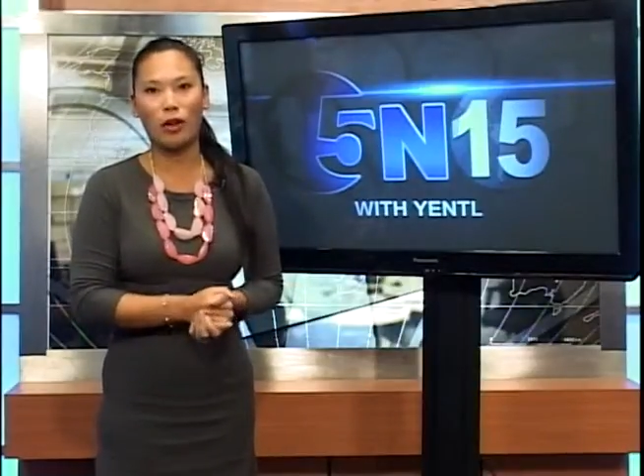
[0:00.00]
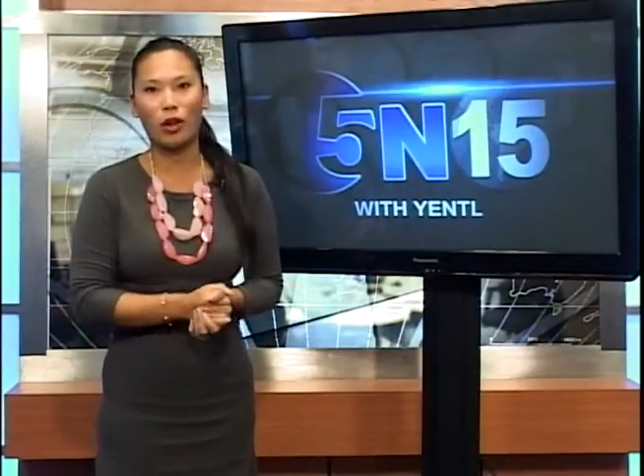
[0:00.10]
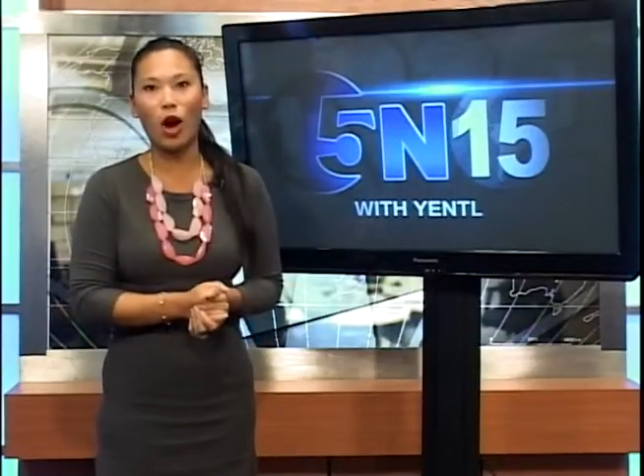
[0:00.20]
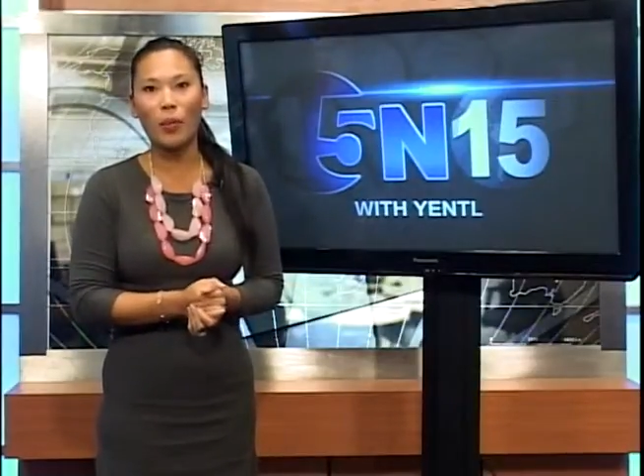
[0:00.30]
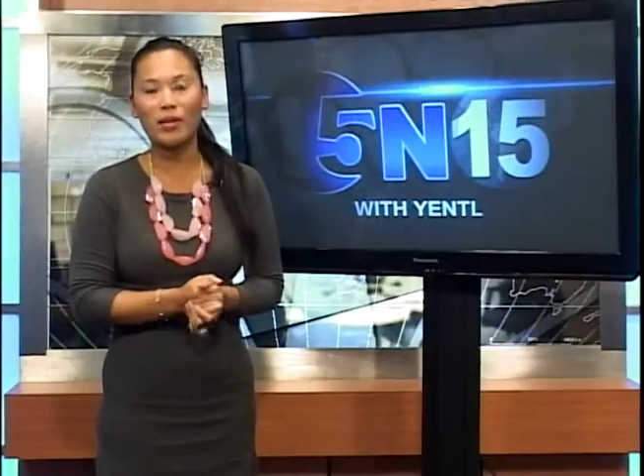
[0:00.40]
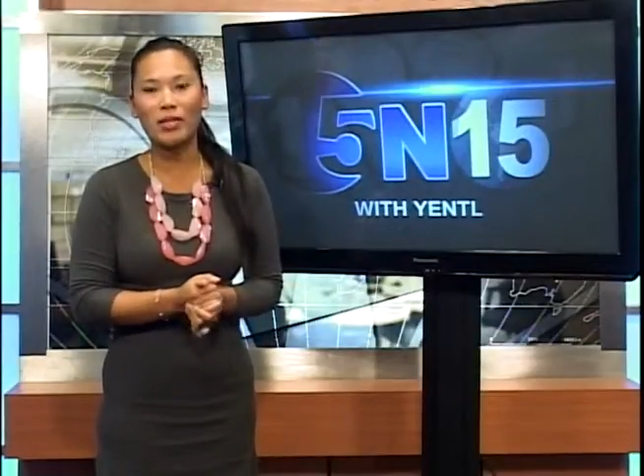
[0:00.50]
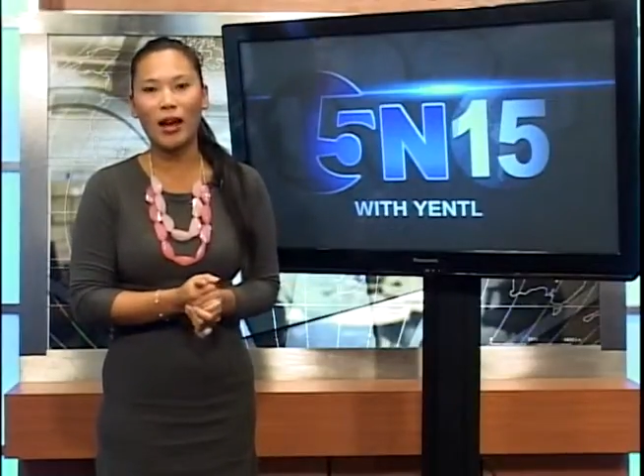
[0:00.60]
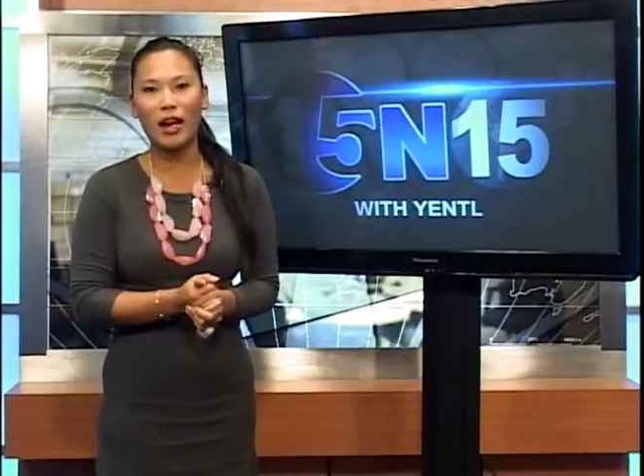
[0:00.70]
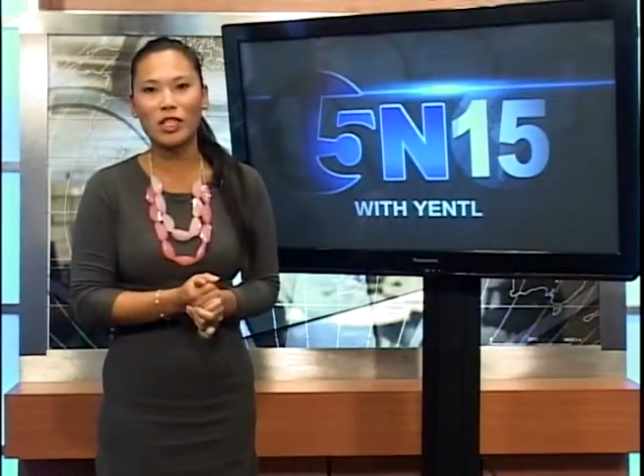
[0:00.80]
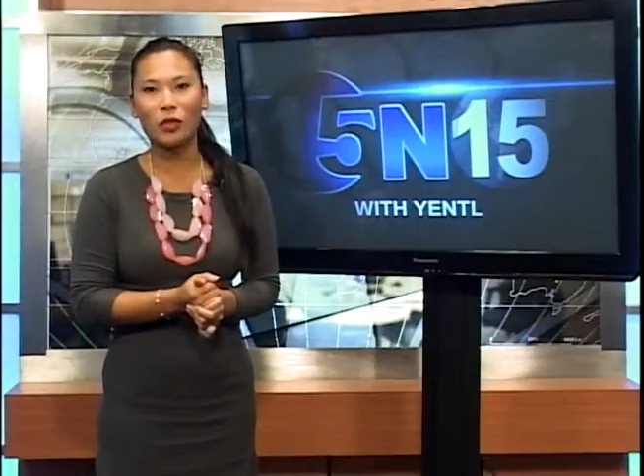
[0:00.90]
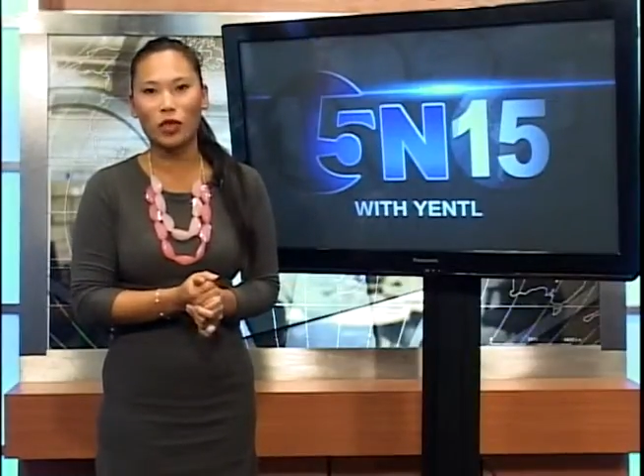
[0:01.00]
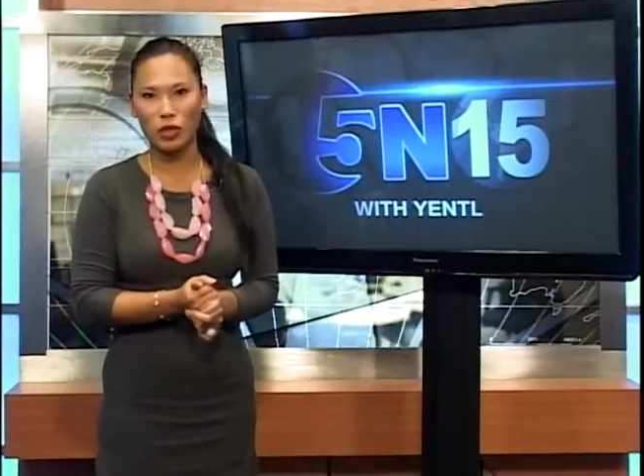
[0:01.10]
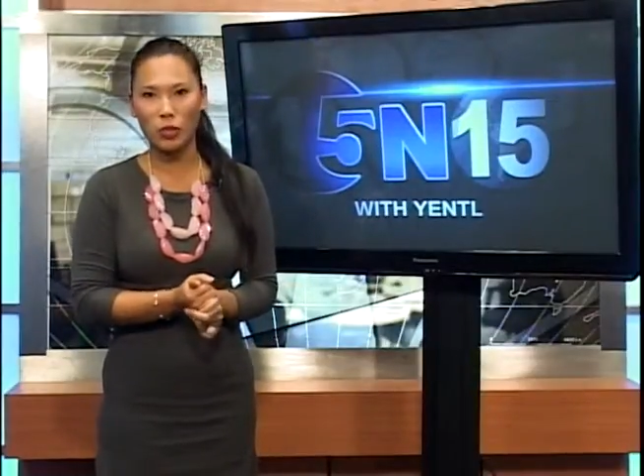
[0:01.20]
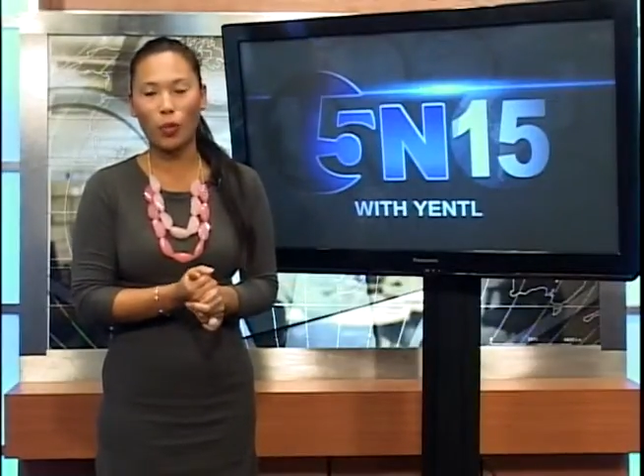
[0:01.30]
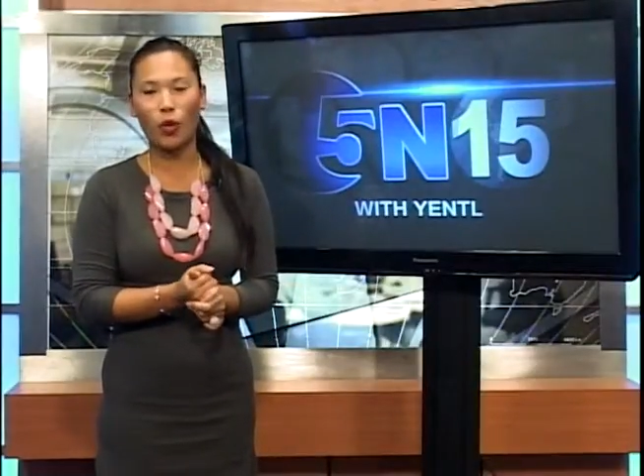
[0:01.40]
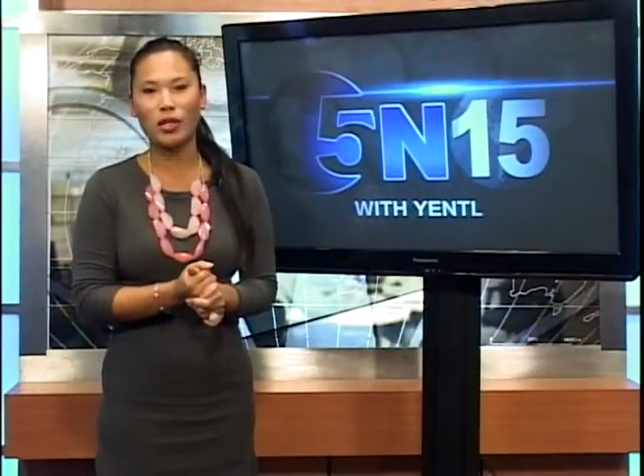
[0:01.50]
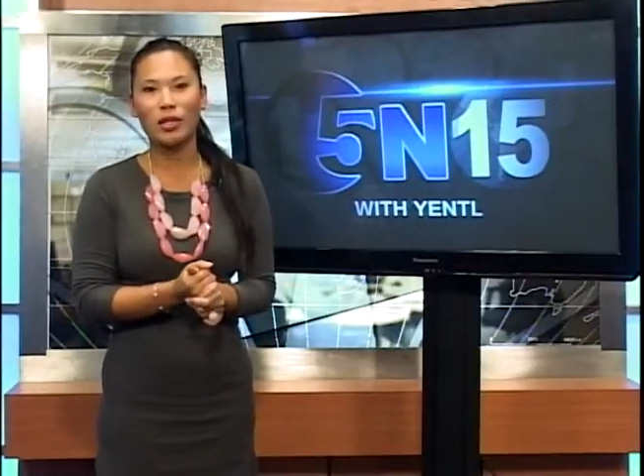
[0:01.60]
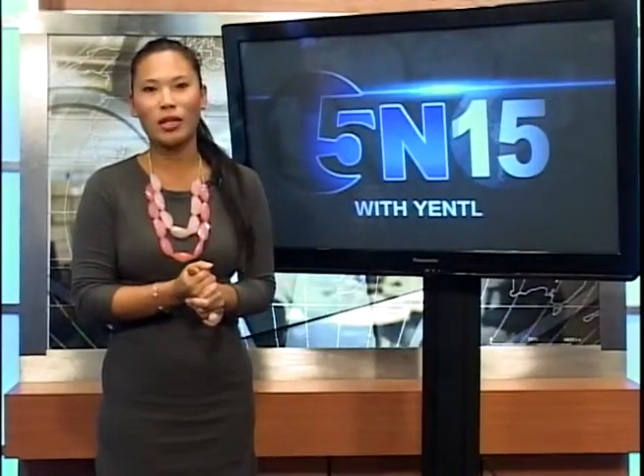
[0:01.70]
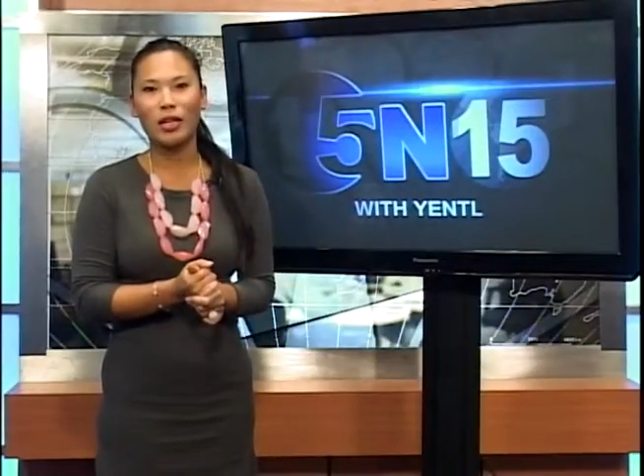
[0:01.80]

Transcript: and Carmen Snacks, for their support.